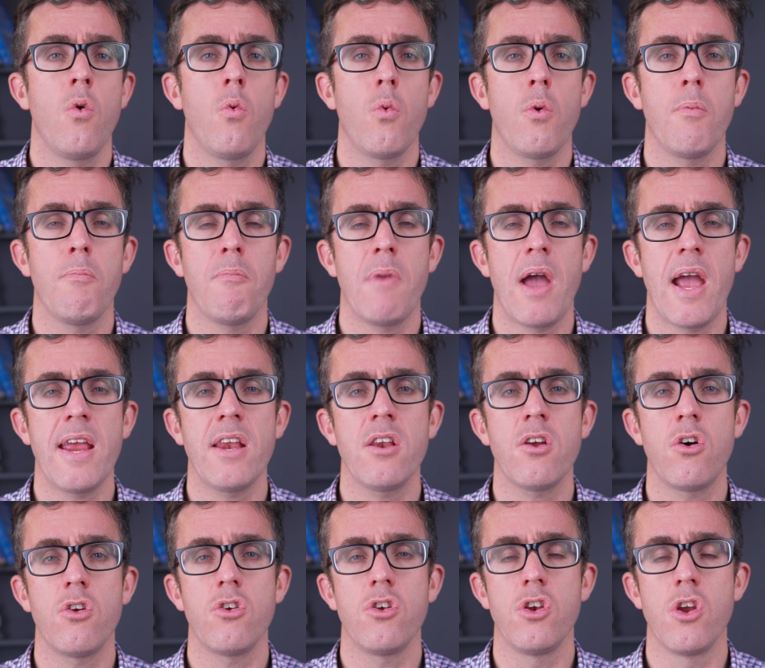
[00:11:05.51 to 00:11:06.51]
we may
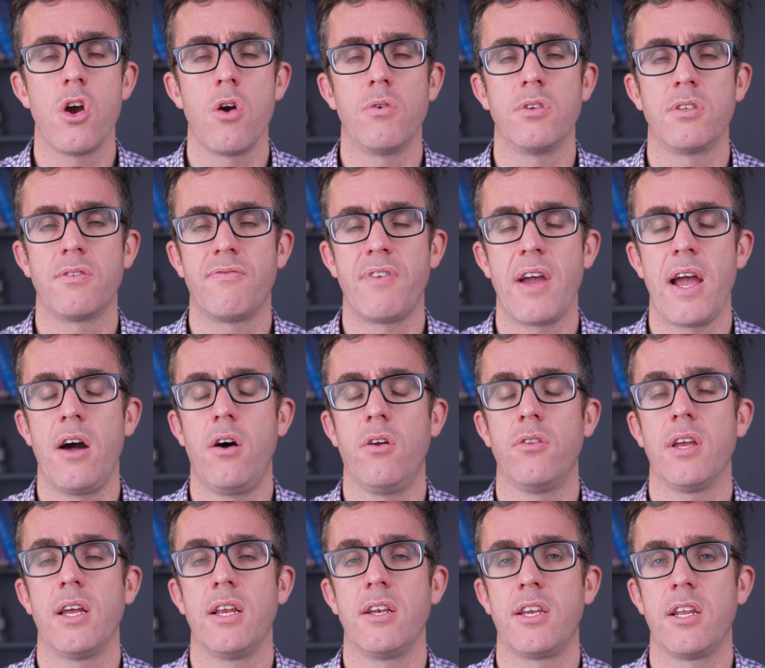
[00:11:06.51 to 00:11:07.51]
not know it's
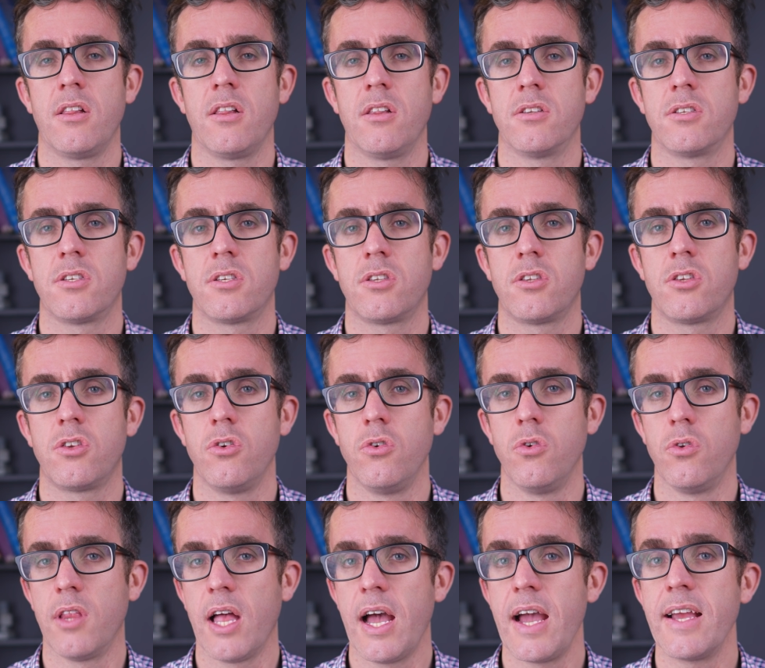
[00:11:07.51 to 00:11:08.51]
failed until it's
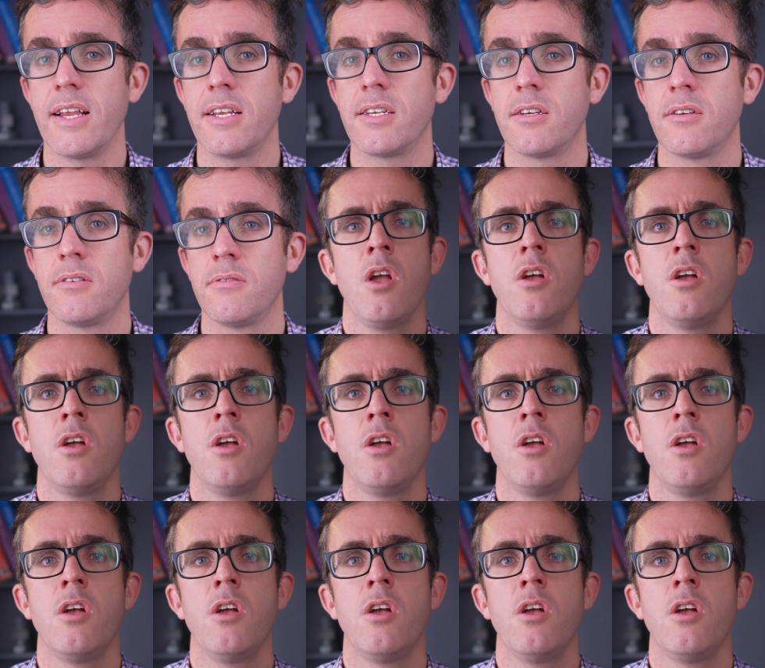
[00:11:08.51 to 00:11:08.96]
too late.